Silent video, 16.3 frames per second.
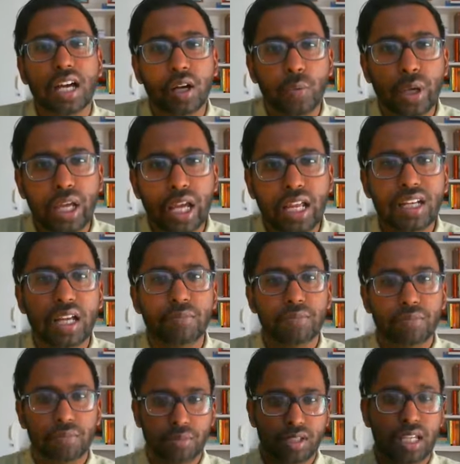we end up
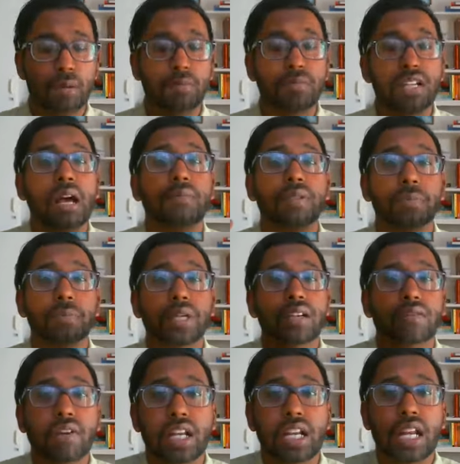sometimes
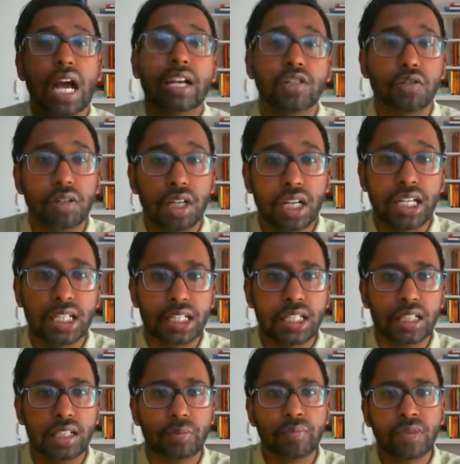being very
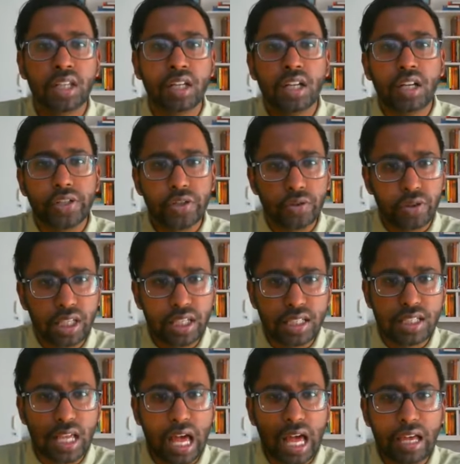isolated. So
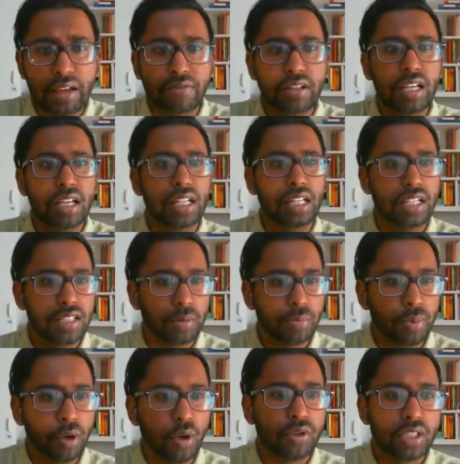this, I feel, is the
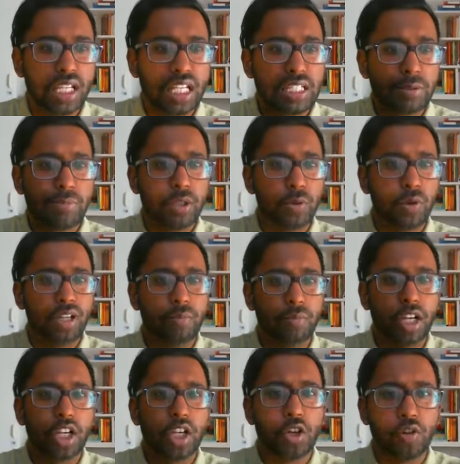process between
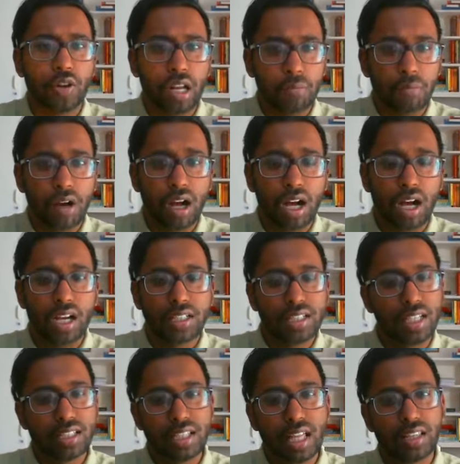Mercury and Mars,
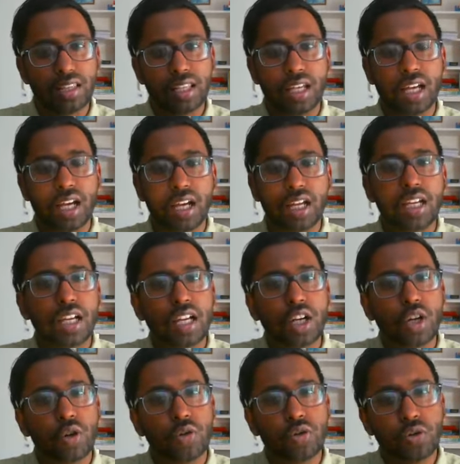is that they are
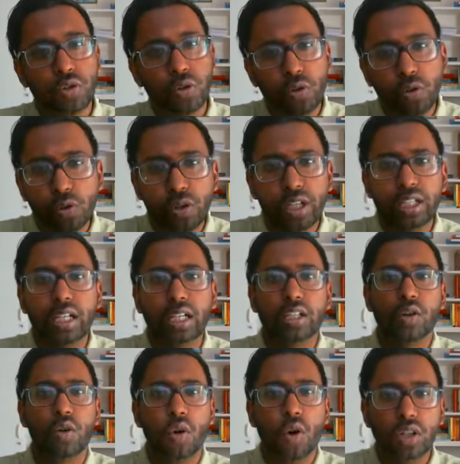controlling and
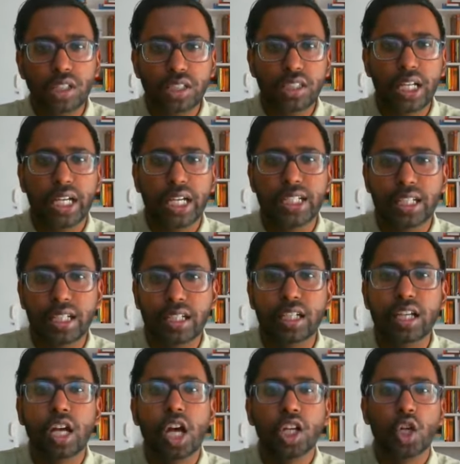coordinating
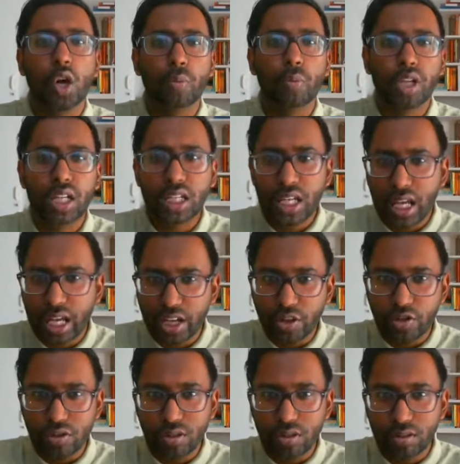
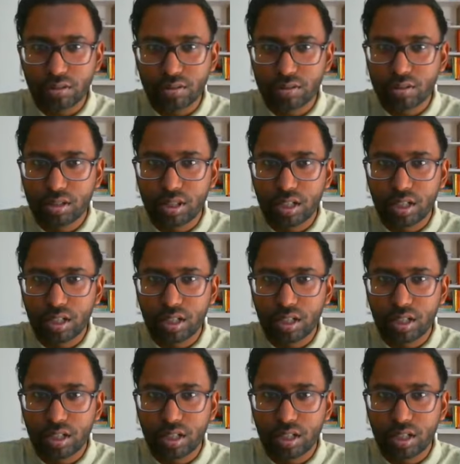communication